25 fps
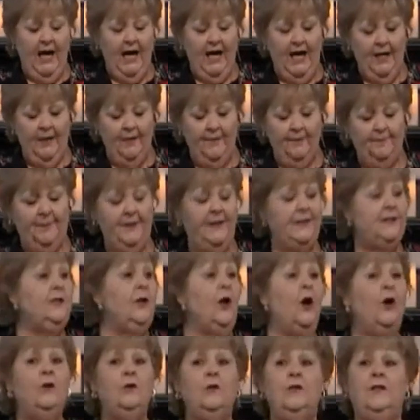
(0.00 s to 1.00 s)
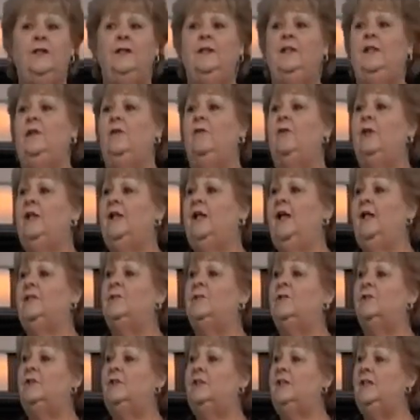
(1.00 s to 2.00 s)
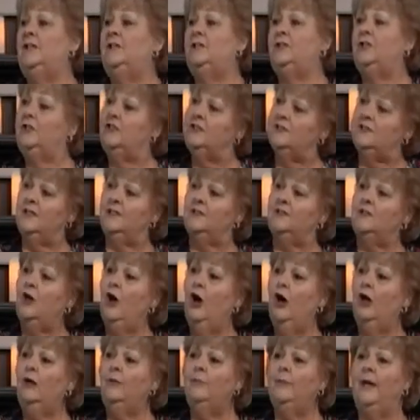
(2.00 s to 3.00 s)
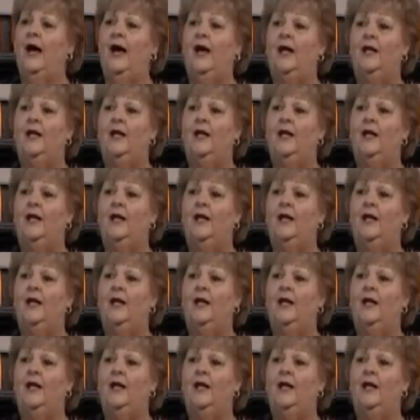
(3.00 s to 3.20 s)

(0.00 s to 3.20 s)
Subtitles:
been known in the Oriental teachings as karma.